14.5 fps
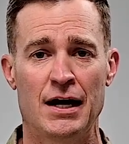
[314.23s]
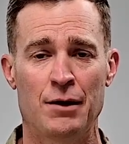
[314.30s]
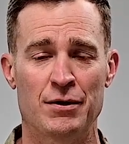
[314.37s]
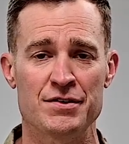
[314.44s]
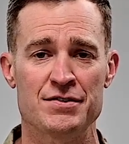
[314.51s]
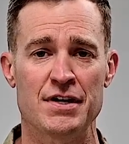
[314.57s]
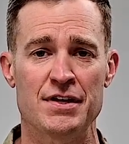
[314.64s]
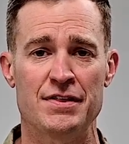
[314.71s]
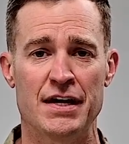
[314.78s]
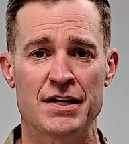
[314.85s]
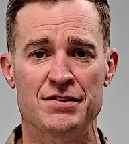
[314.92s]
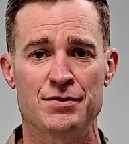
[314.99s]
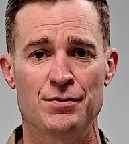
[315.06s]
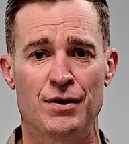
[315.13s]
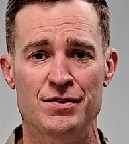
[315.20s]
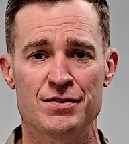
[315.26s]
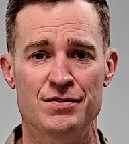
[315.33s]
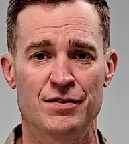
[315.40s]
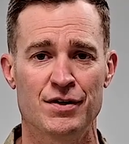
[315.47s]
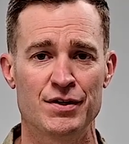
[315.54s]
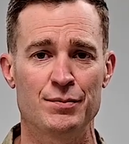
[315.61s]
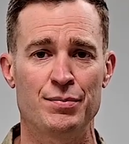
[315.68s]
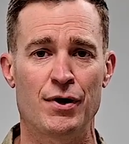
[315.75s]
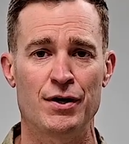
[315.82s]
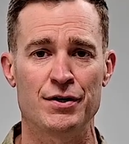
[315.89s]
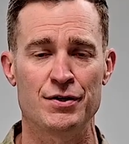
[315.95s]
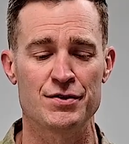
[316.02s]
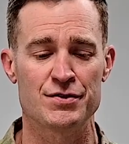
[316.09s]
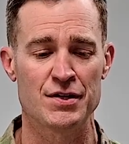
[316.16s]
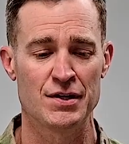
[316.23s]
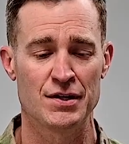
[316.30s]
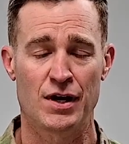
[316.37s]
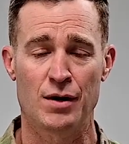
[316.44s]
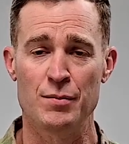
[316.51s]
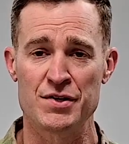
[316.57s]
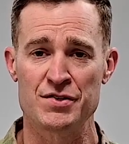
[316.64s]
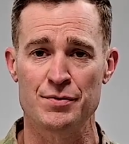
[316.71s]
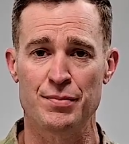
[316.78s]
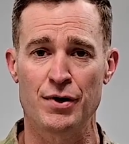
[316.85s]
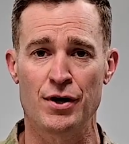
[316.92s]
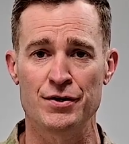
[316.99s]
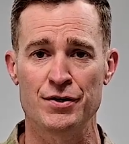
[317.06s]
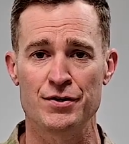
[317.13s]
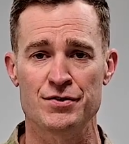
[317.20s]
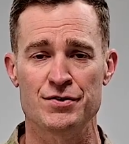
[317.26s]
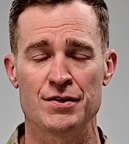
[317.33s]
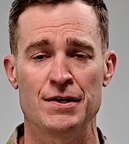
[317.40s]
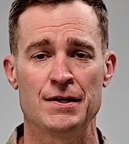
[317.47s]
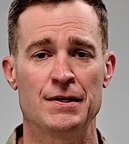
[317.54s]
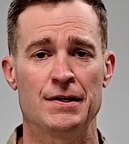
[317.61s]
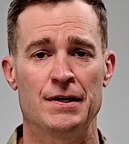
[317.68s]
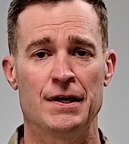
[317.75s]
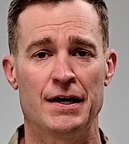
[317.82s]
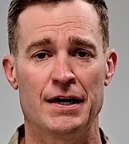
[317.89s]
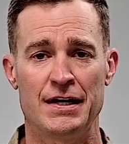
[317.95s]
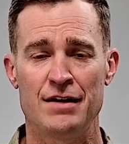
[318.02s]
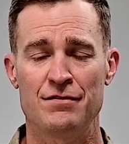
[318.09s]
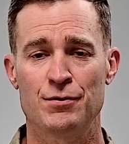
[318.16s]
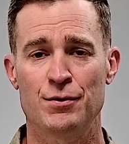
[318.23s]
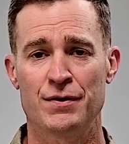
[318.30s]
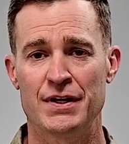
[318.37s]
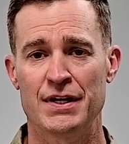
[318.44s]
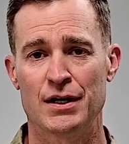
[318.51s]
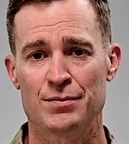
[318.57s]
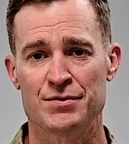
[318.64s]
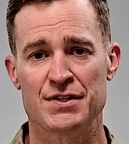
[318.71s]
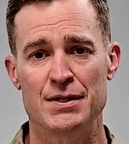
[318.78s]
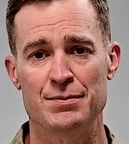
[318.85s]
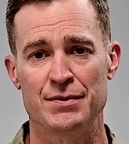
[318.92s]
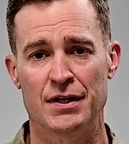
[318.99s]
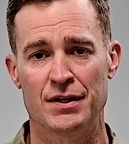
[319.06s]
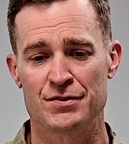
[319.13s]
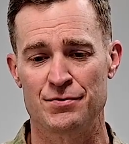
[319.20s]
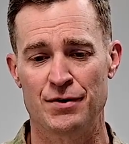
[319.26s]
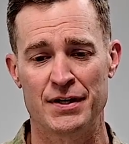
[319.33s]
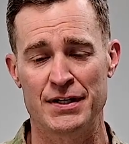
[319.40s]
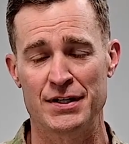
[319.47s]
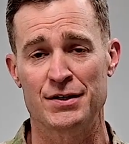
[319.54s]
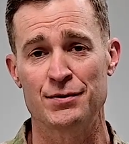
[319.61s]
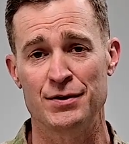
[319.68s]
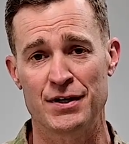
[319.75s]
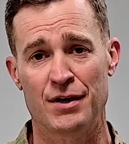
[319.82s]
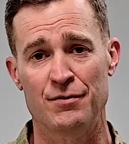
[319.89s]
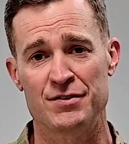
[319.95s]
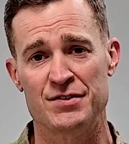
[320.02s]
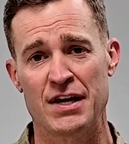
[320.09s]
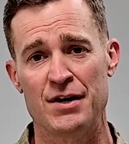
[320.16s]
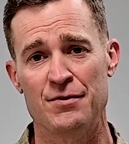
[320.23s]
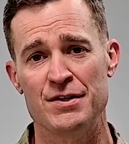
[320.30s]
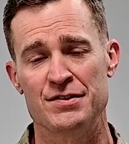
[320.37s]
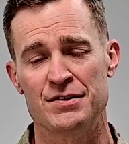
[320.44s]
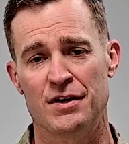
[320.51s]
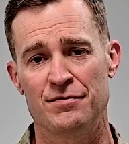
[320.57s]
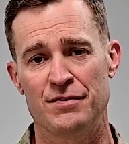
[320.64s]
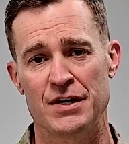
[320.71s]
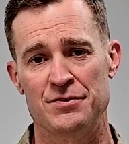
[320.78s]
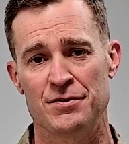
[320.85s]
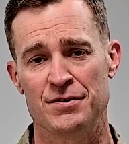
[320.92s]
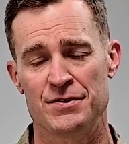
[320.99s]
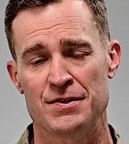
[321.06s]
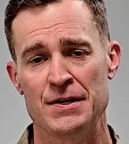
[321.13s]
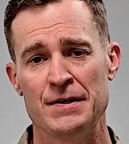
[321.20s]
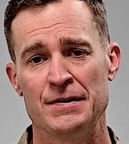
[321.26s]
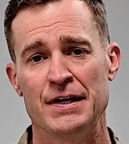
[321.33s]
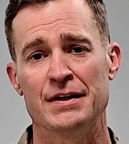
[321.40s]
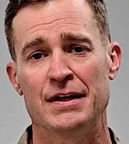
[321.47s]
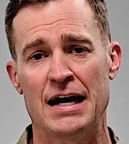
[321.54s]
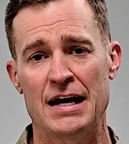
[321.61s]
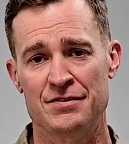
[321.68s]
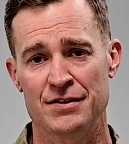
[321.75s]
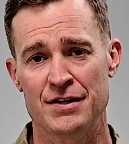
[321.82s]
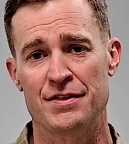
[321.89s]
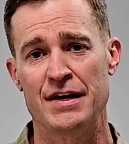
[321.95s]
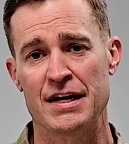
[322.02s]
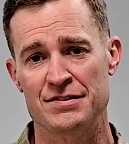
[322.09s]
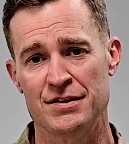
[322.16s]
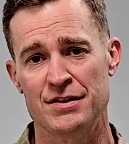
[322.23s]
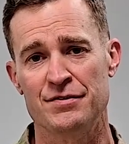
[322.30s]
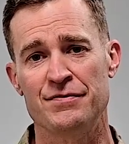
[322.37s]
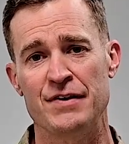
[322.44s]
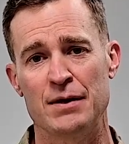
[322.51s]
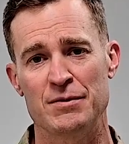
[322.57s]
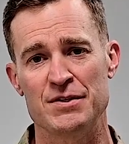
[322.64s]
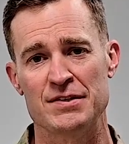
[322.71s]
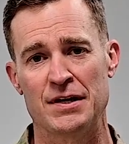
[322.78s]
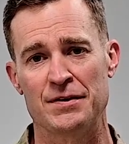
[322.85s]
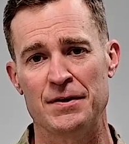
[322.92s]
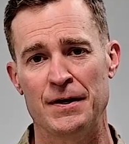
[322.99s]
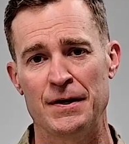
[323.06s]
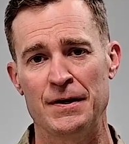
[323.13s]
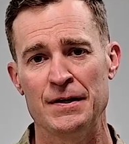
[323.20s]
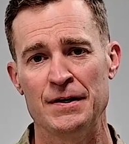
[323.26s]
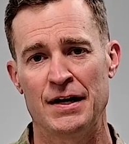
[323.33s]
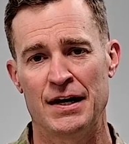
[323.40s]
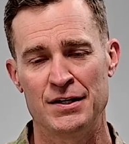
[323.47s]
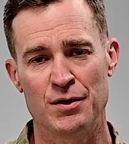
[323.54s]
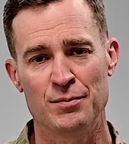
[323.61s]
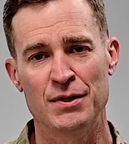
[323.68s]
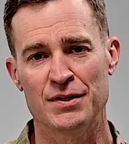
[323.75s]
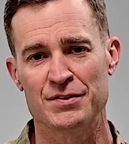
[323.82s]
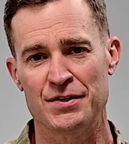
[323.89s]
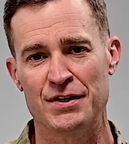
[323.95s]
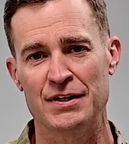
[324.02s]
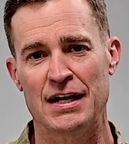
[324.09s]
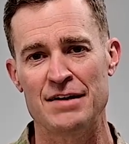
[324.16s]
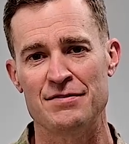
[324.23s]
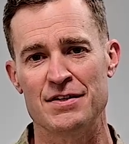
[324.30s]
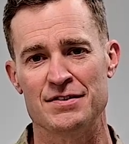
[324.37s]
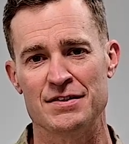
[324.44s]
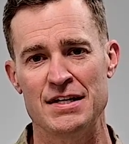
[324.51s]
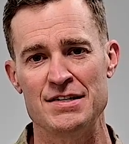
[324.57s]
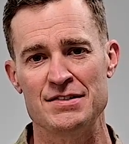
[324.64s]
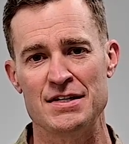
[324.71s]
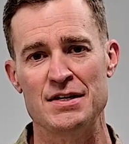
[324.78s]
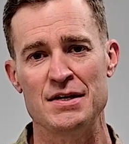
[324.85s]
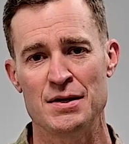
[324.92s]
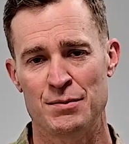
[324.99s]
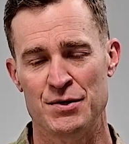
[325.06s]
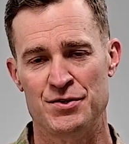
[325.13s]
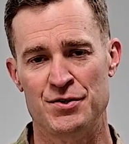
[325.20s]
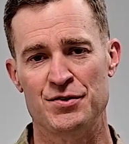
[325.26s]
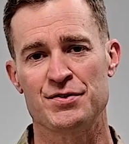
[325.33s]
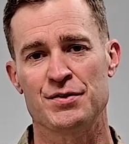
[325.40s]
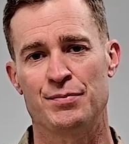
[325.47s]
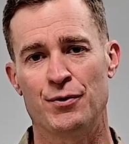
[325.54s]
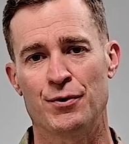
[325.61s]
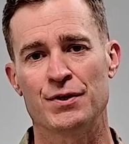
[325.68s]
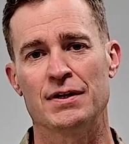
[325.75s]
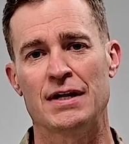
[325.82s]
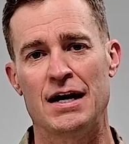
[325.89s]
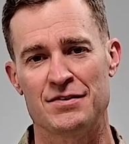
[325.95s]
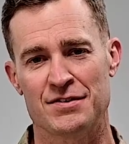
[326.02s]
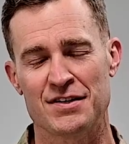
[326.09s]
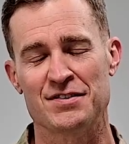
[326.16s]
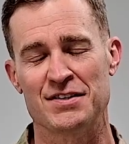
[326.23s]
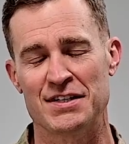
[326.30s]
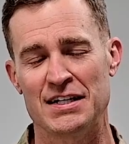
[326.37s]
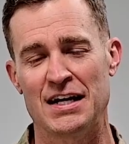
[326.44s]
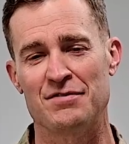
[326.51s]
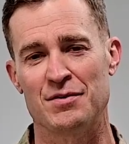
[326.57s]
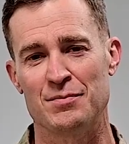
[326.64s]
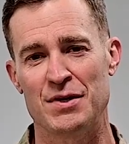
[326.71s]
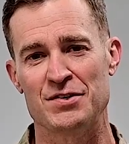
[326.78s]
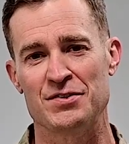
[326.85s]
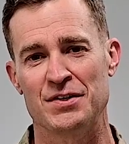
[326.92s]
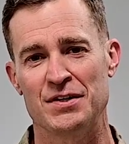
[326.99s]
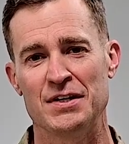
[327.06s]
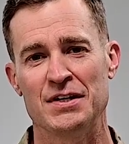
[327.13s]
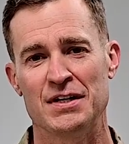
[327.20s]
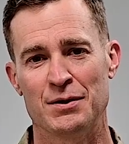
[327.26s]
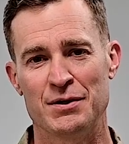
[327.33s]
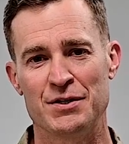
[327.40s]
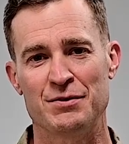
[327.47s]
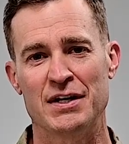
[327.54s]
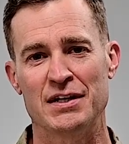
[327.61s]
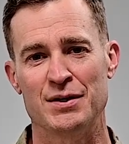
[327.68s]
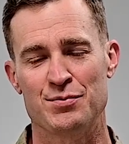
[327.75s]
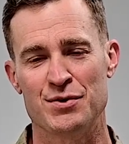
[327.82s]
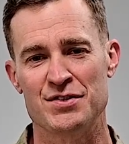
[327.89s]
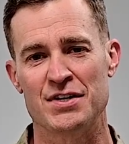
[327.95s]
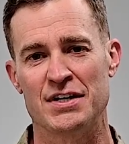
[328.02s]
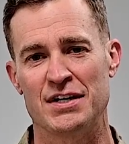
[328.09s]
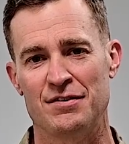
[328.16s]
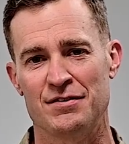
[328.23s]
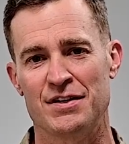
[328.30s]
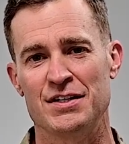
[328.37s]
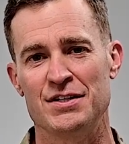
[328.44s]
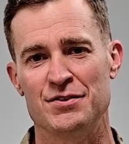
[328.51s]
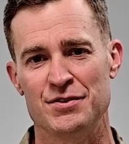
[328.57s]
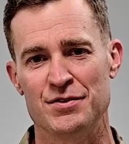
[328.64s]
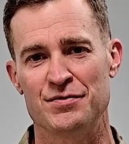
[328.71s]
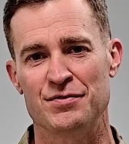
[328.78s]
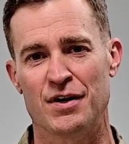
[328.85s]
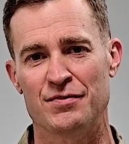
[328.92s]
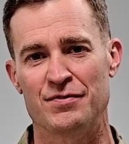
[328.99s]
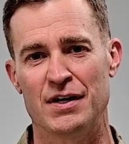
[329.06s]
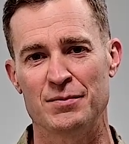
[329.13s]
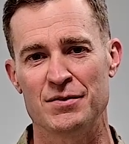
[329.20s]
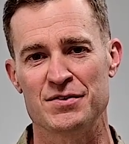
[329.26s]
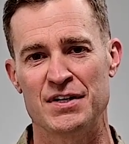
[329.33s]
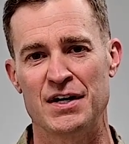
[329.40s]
I want to say thanks to our civilian partners, our mission partners, and everyone that helps keep Nellis running, including our retirees and our veterans. And lastly, thanks to the families out there. I know military life isn't easy, but your support allows us to get after mission, and we greatly appreciate everything you do for our families and